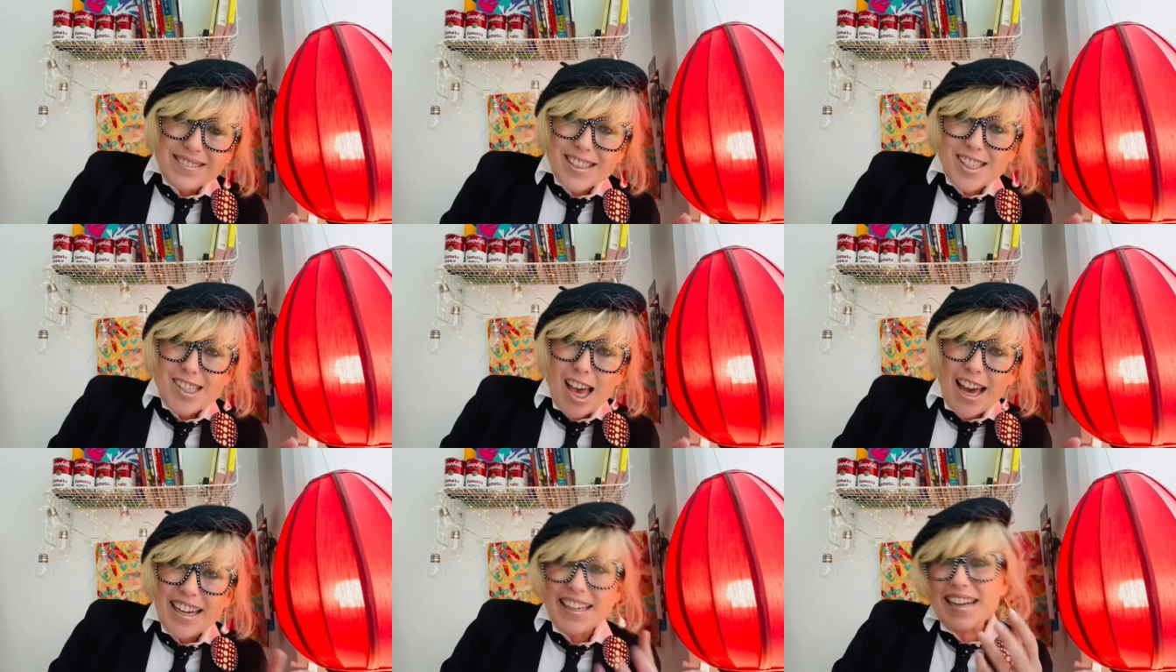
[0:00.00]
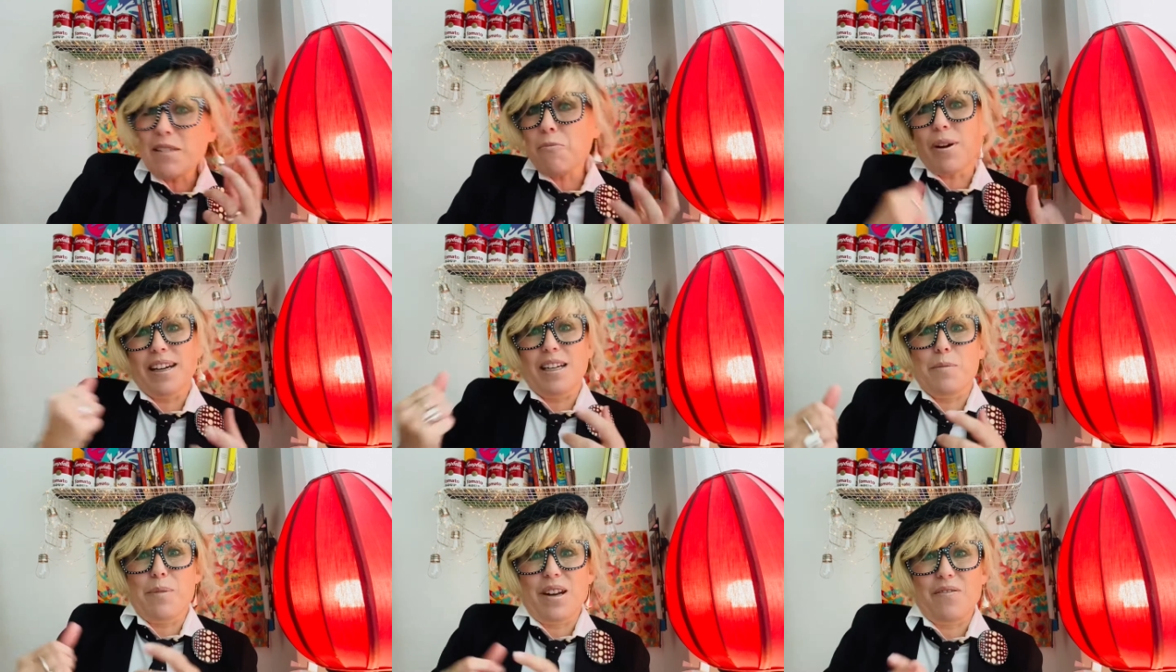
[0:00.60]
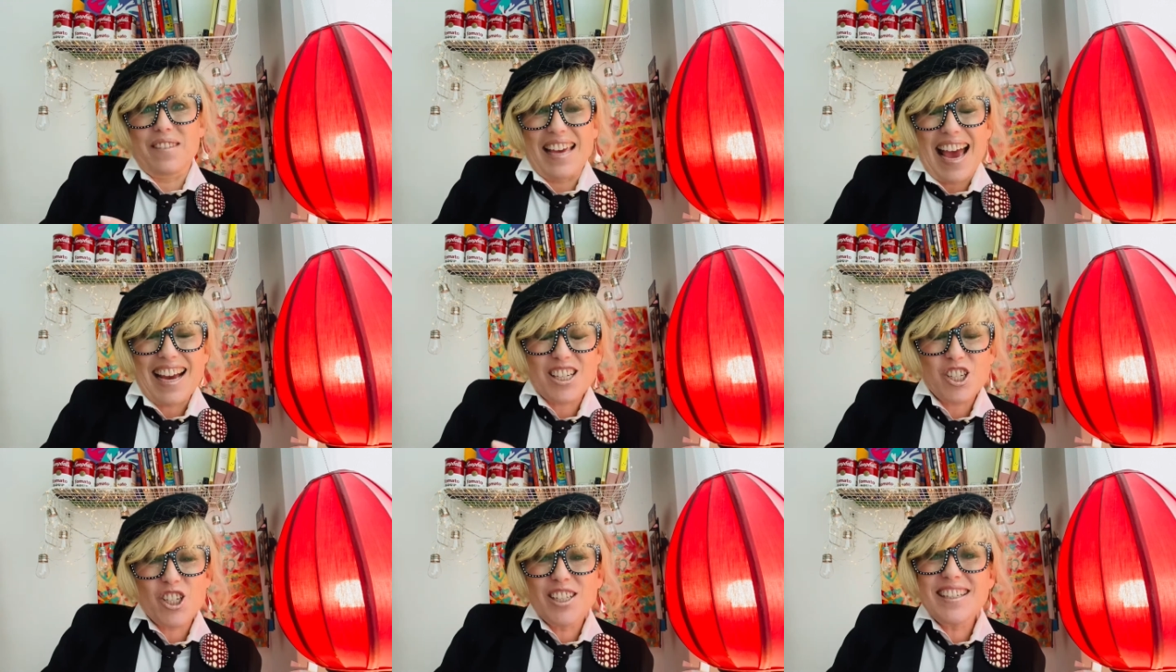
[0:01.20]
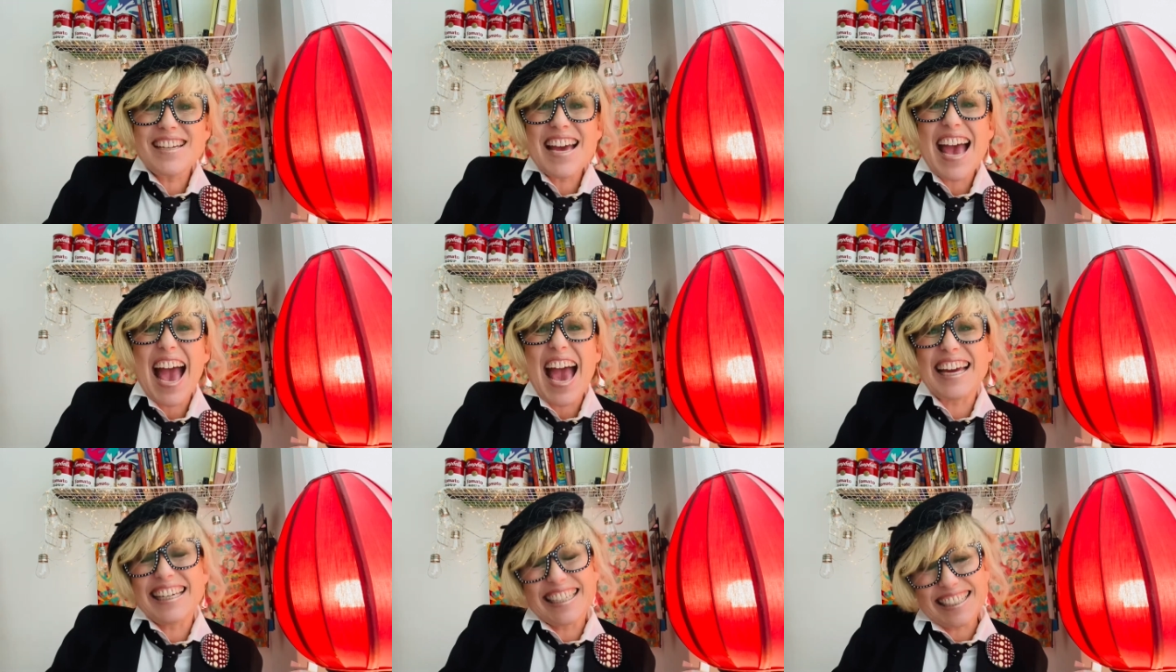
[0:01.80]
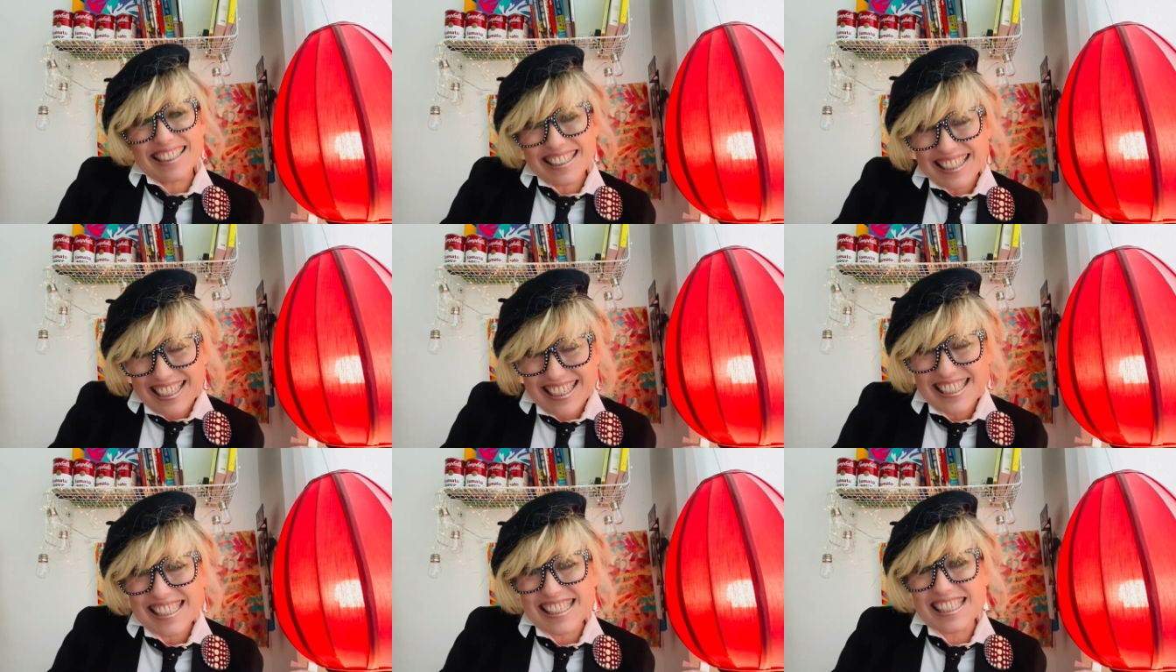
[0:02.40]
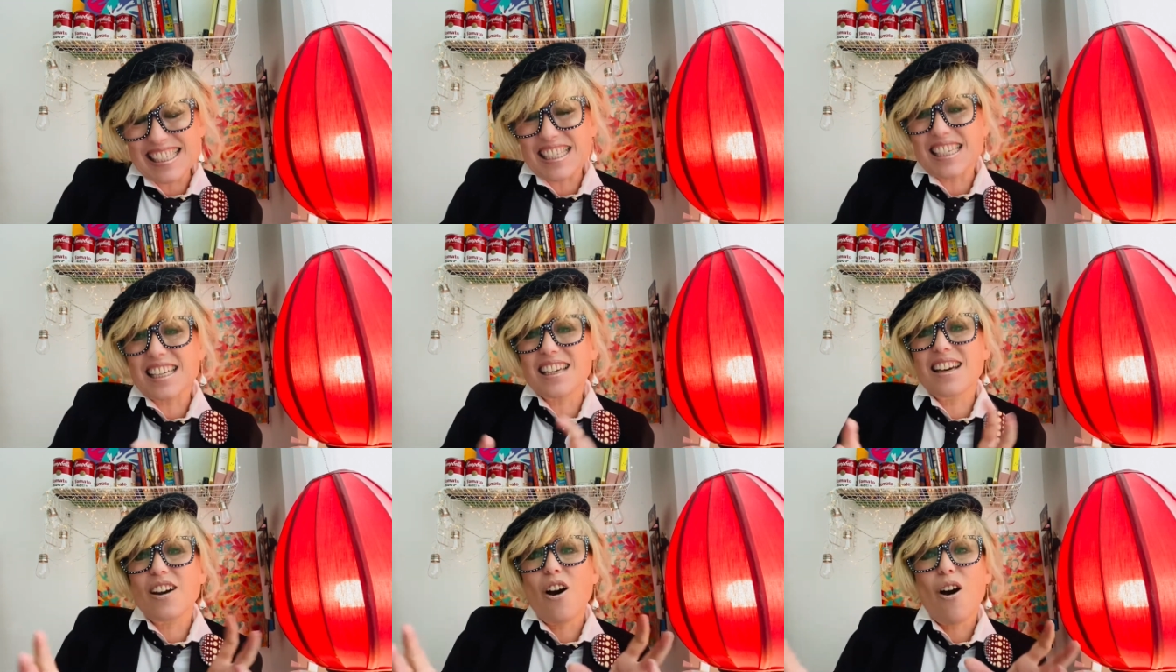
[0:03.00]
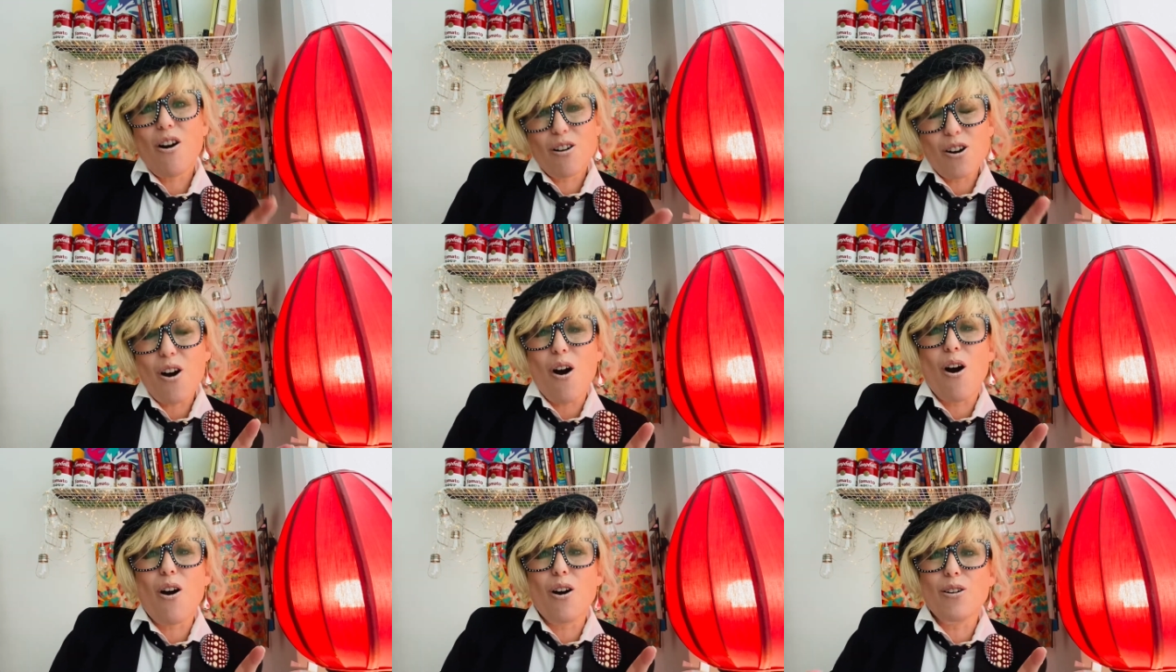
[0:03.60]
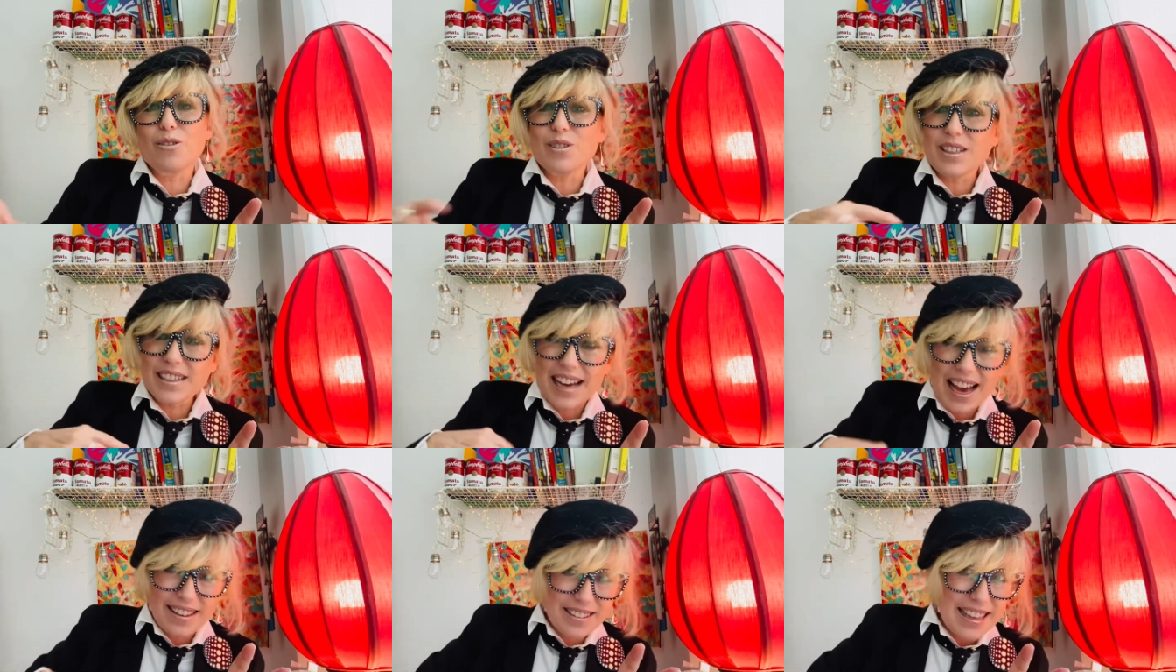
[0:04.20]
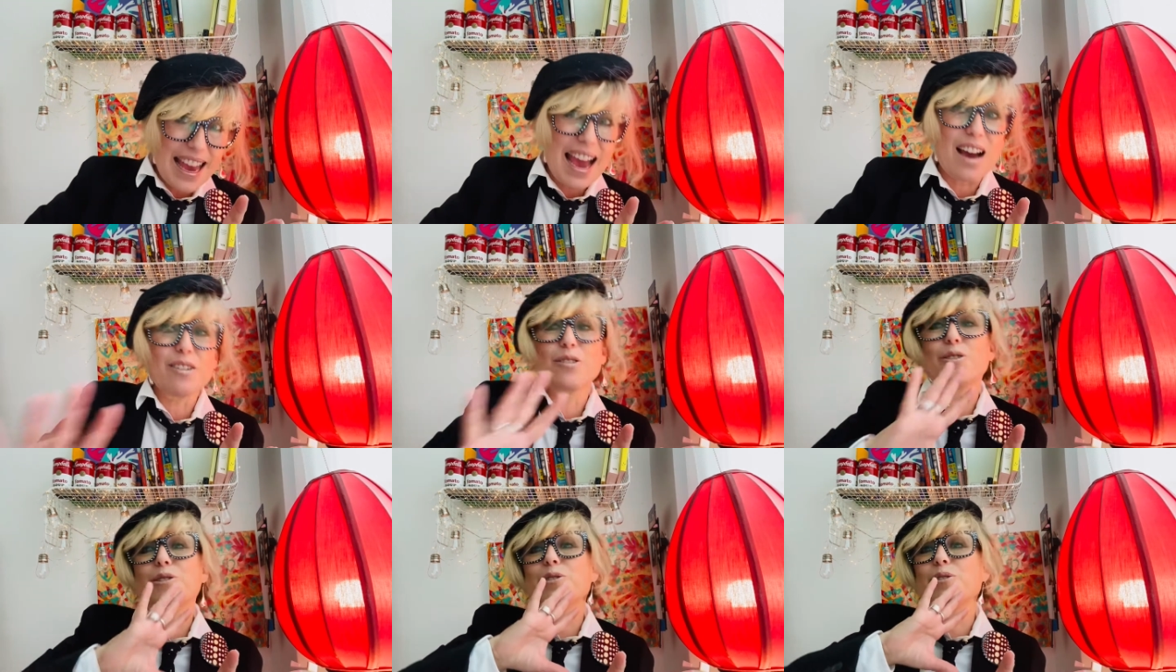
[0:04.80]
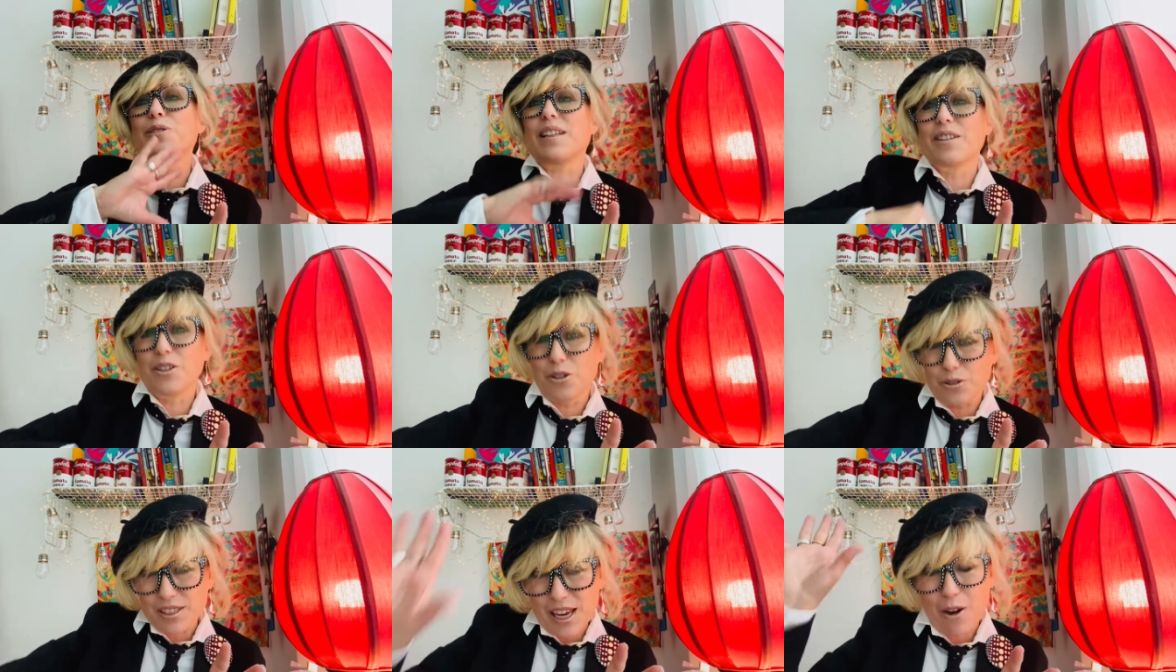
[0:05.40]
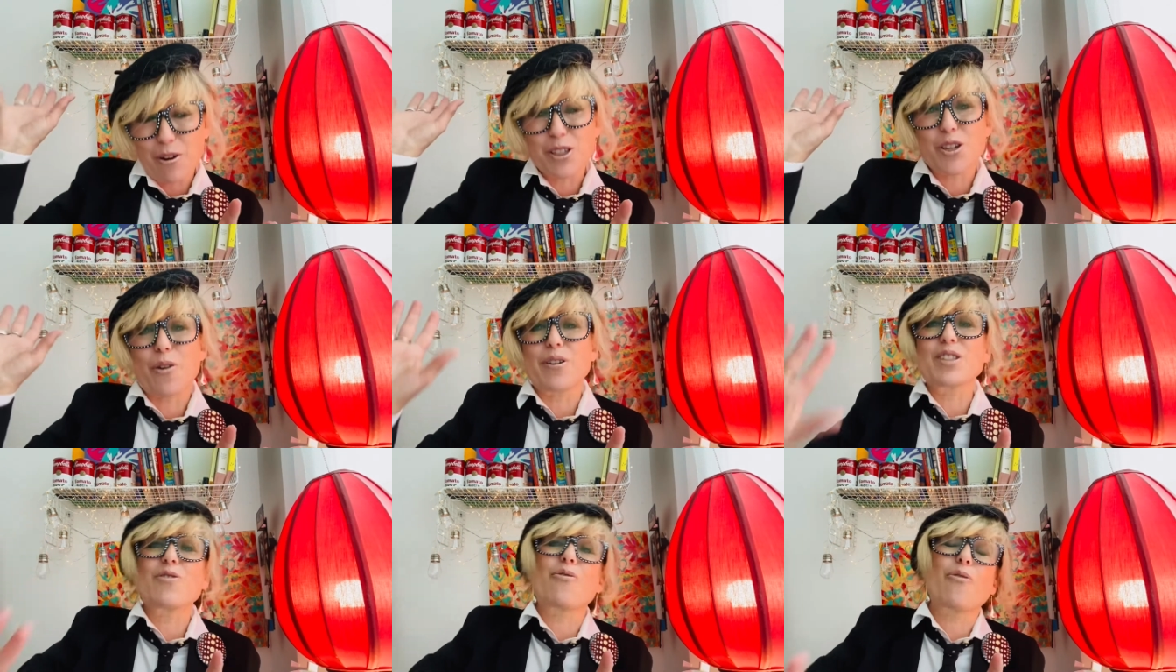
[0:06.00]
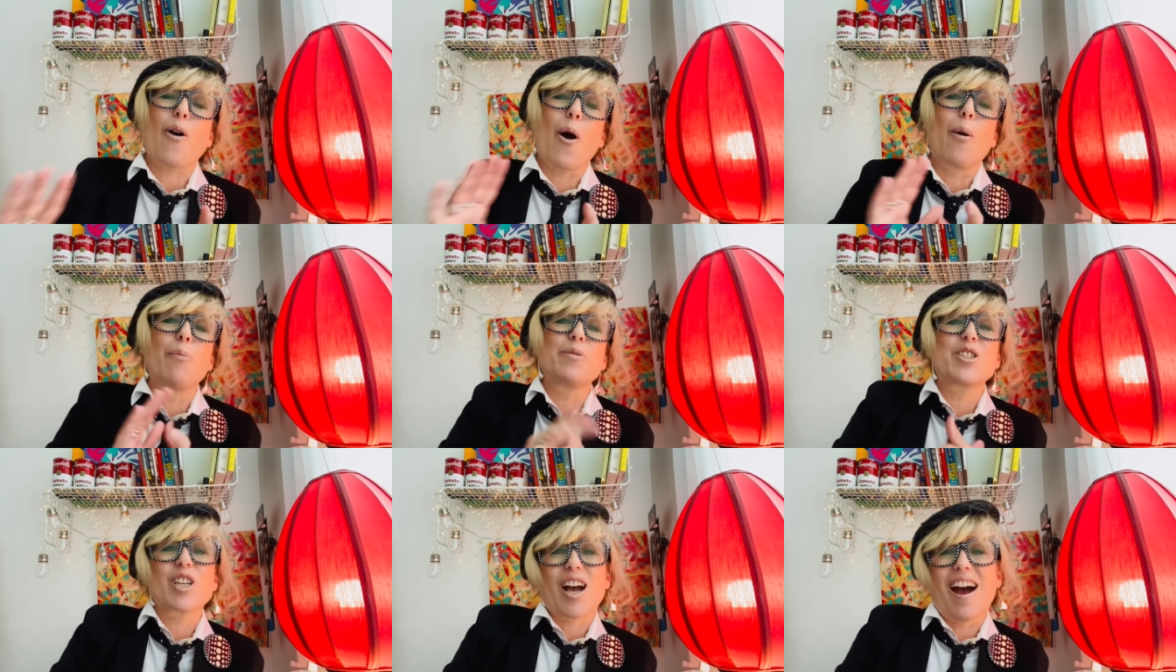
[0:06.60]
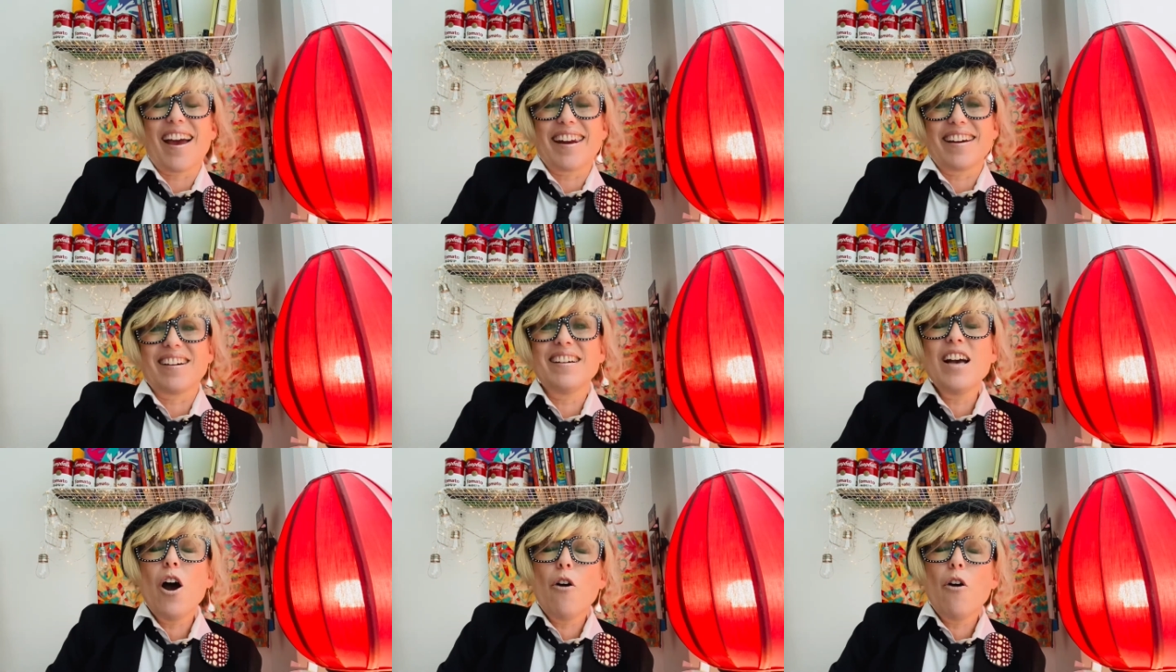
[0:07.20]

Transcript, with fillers: decided it wanted a bit of the action and it leased Hong Kong and Kowloon and the new territories from China